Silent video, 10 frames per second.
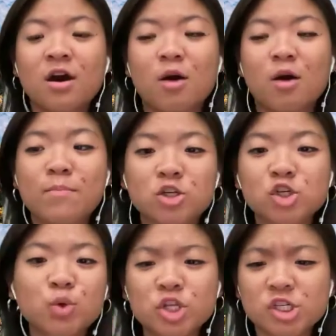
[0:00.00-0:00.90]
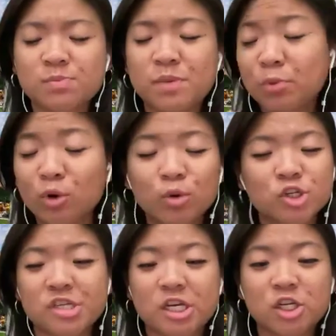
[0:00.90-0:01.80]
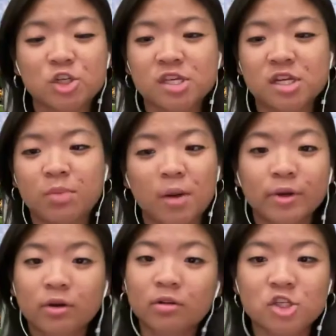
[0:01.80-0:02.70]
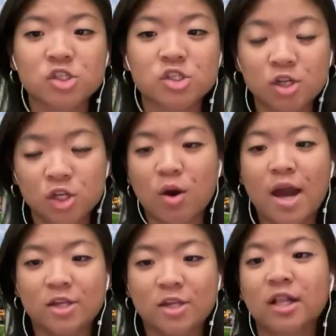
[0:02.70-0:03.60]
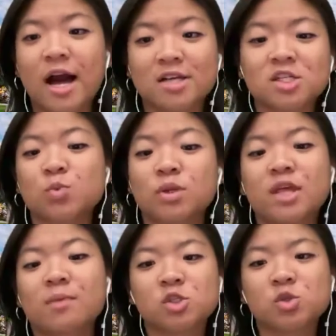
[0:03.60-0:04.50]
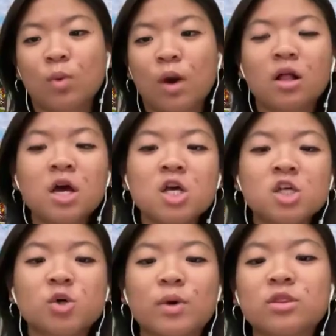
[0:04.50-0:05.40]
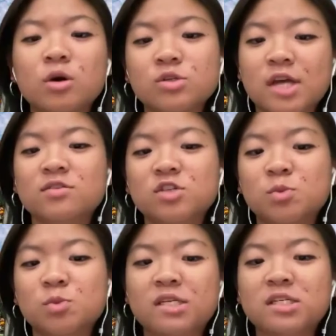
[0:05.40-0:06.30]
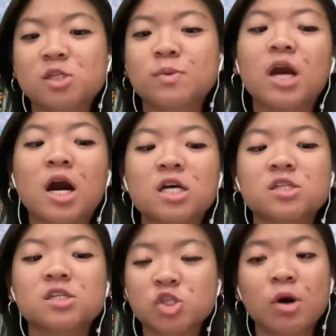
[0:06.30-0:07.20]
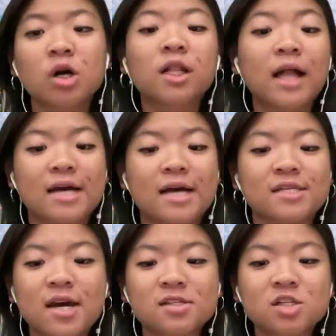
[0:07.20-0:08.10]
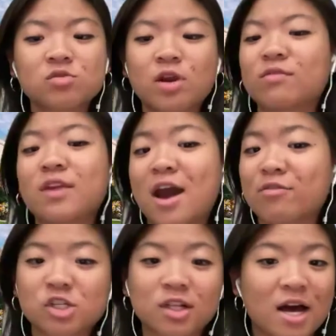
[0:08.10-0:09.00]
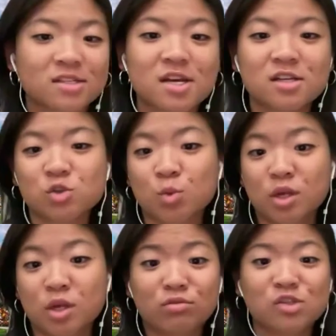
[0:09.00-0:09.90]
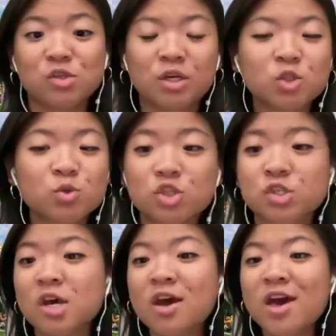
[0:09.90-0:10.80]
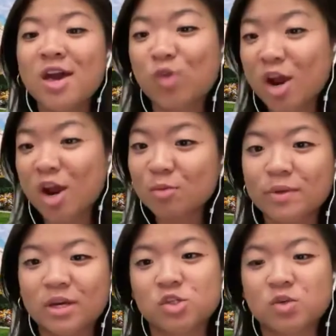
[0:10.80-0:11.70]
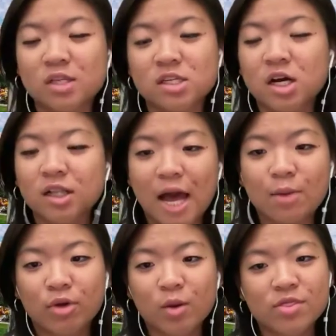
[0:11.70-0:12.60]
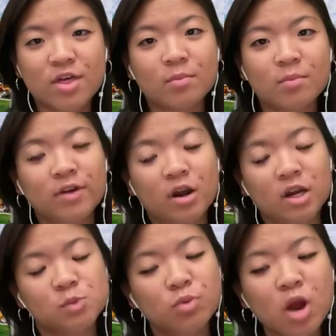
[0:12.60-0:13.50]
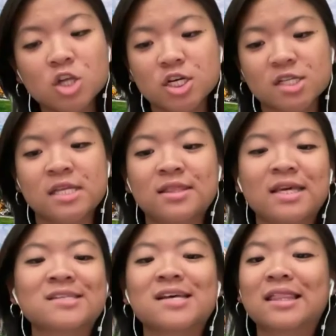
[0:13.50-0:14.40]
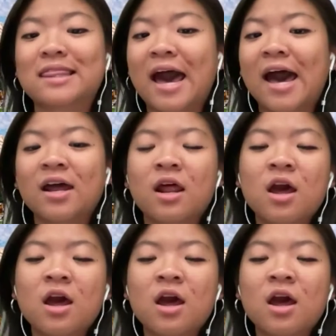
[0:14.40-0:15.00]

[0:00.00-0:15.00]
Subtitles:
majors who were just people who were just interested in public relations. I took classes with them as well. So in those kinds of spaces, because of the small class sizes, right, we have an average class size of 23 students, which is incredible because you get to collaborate with them on various projects and things like that.